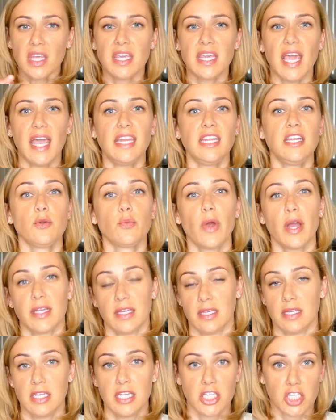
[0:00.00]
gaining
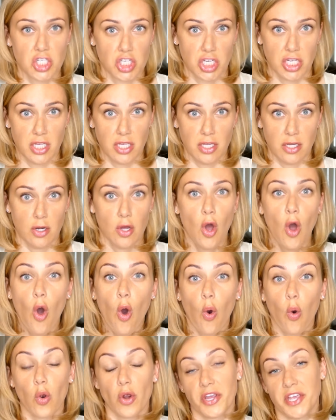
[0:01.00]
recognition
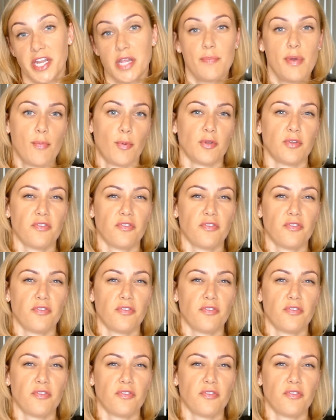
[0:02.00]
or getting people